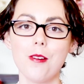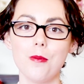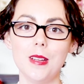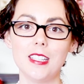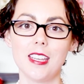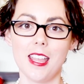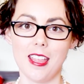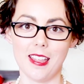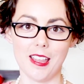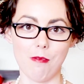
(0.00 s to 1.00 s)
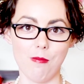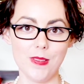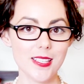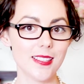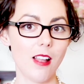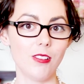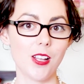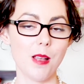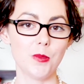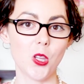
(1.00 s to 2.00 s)
when Mrs. Elton
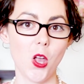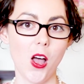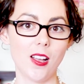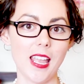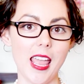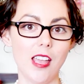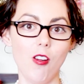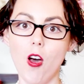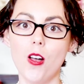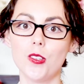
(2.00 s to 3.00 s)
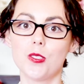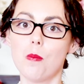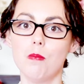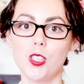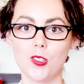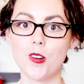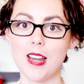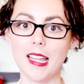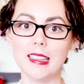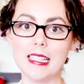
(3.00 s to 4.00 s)
comes along and calls Mr.
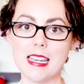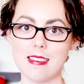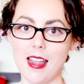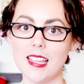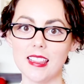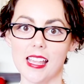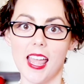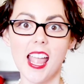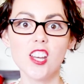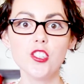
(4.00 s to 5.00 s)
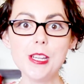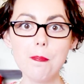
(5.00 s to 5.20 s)
Knightley Knightley, and she